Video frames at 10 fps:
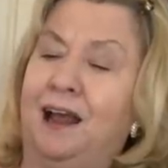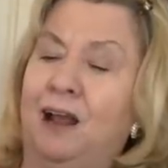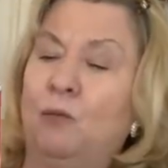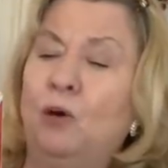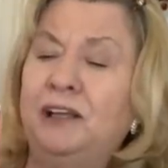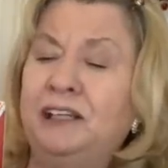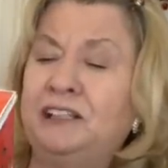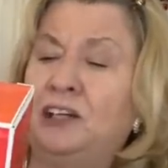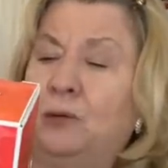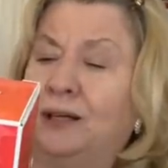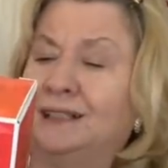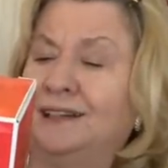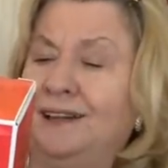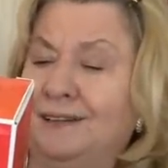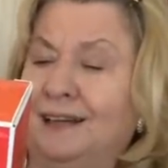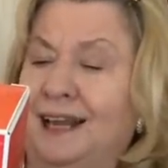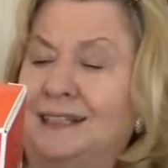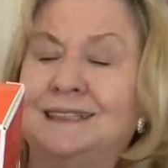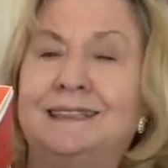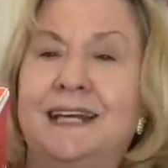and what you do is I think they're
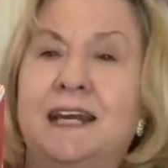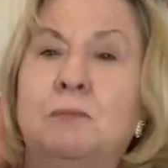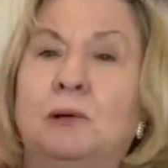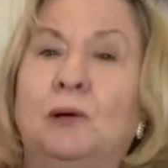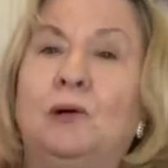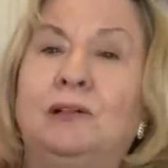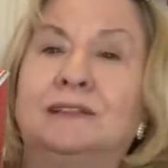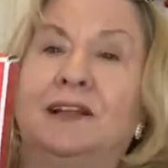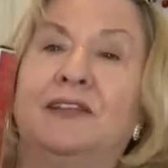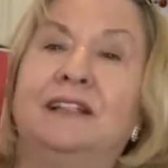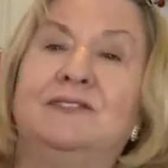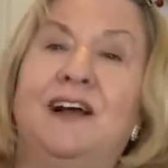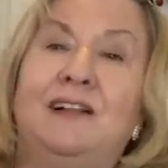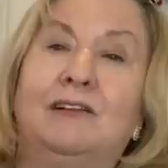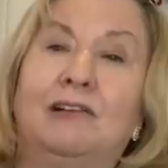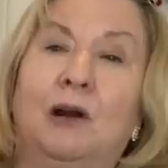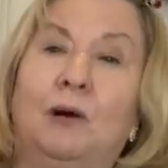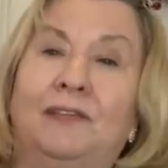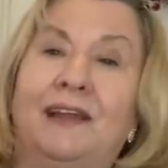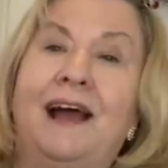like sticky balls and these velcro
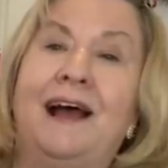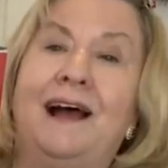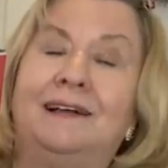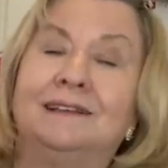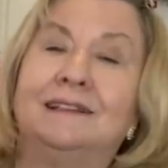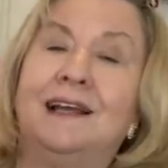on the hat